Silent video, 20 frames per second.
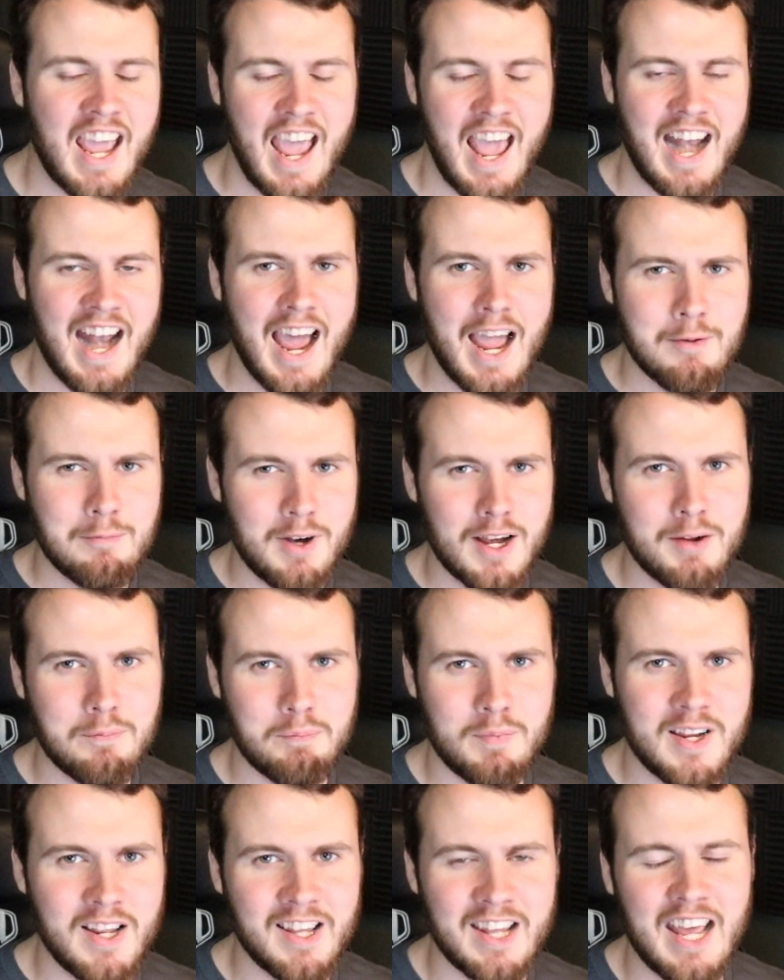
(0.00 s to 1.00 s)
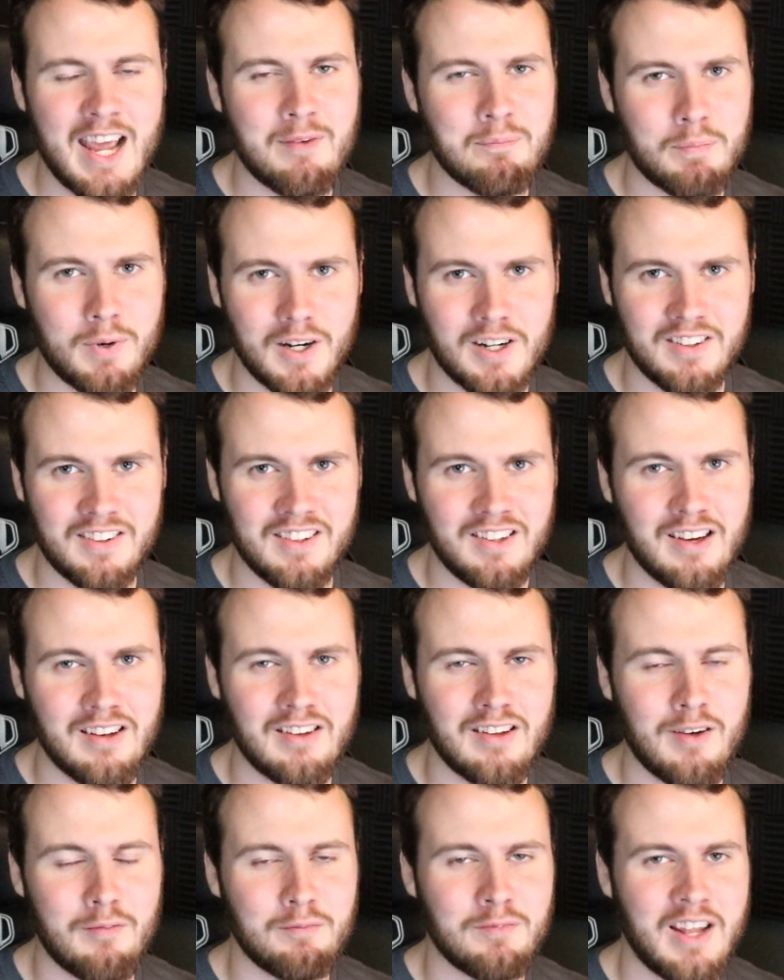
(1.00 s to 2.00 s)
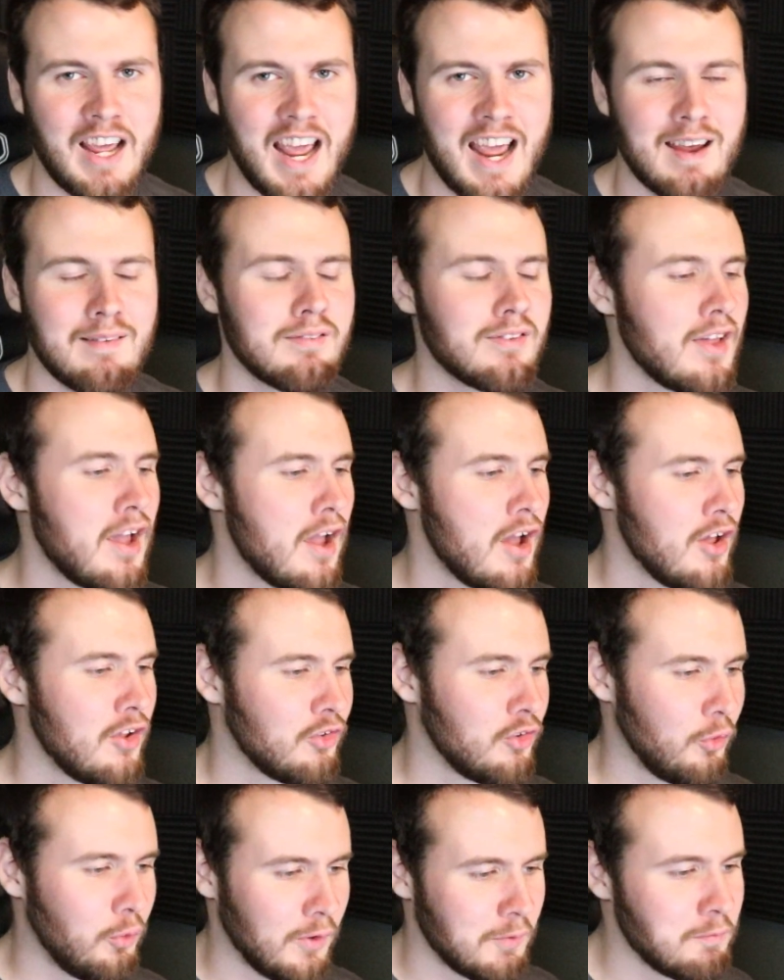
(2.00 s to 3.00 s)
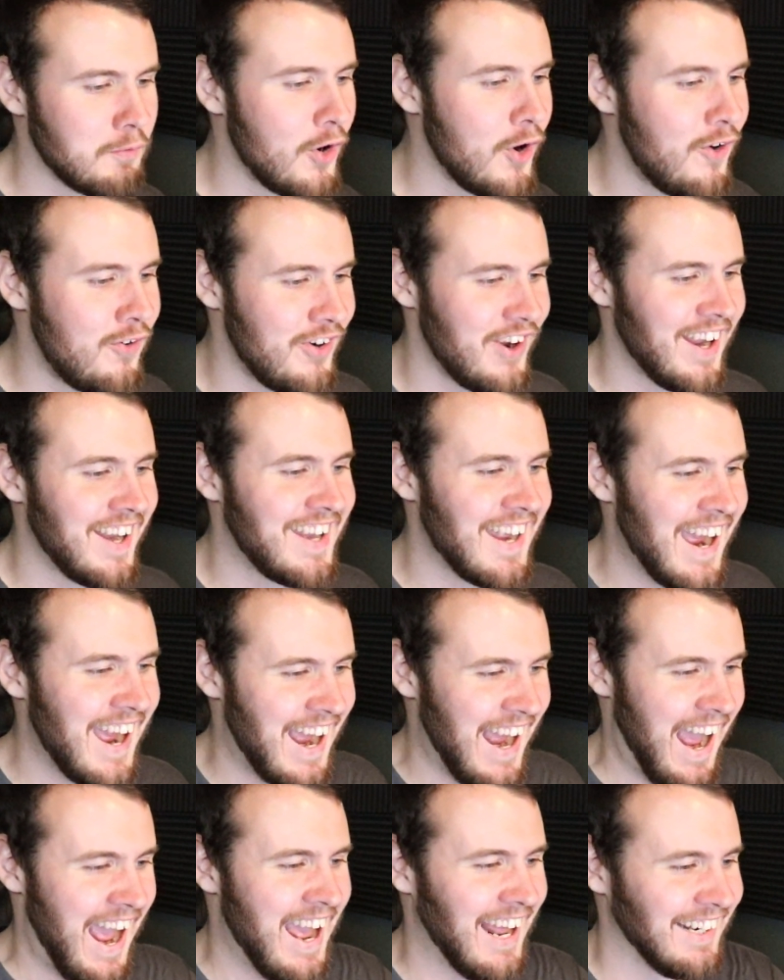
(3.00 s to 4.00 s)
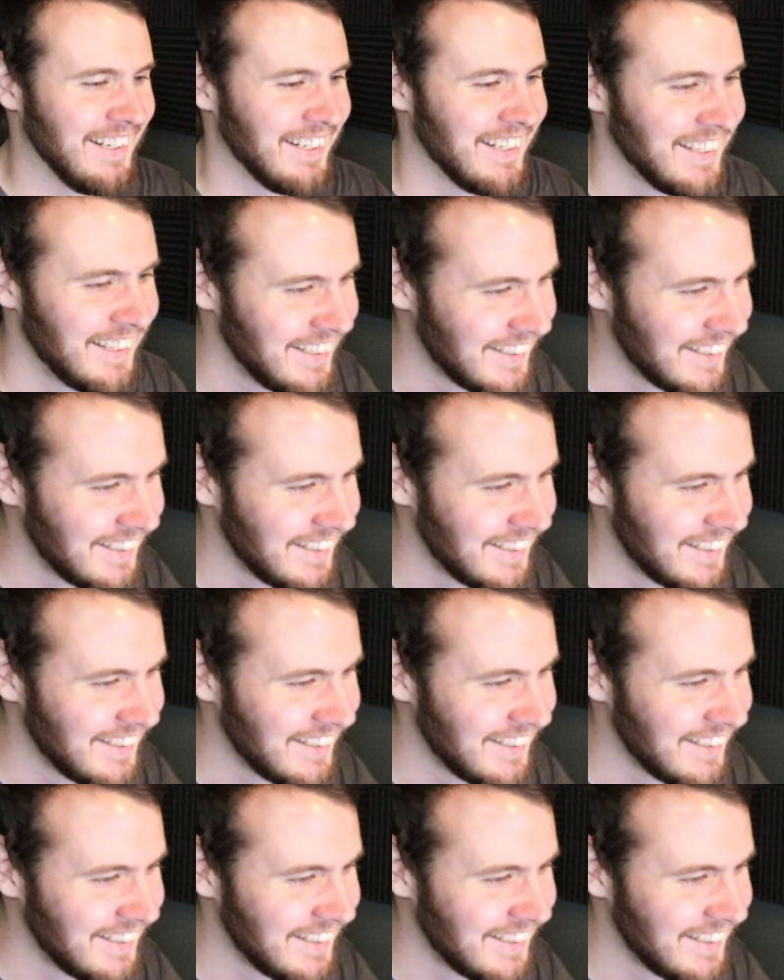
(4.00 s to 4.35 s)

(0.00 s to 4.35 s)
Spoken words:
And I might be that person sometimes, so we're moving on.